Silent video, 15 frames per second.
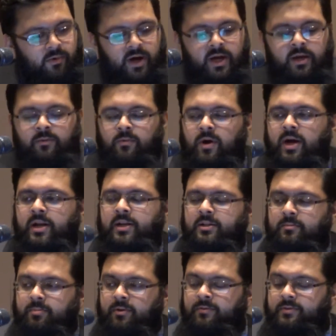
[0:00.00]
Why
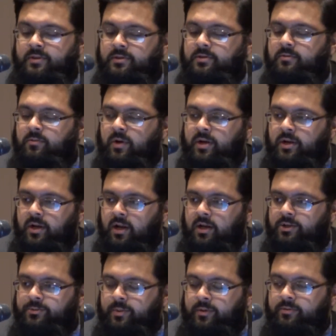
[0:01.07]
did the Prophet, why did
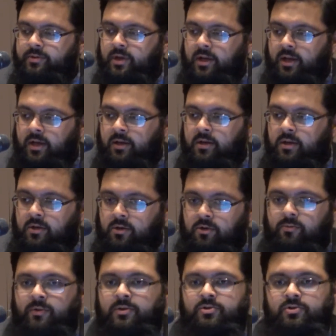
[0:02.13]
Allah subhanahu wa ta'ala
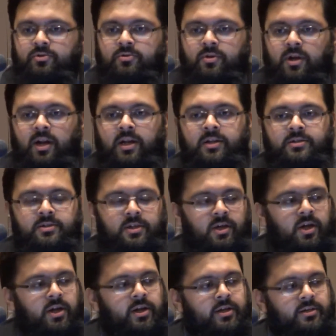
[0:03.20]
want to
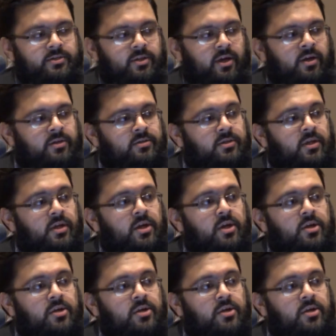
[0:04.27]
cleanse and clean his heart?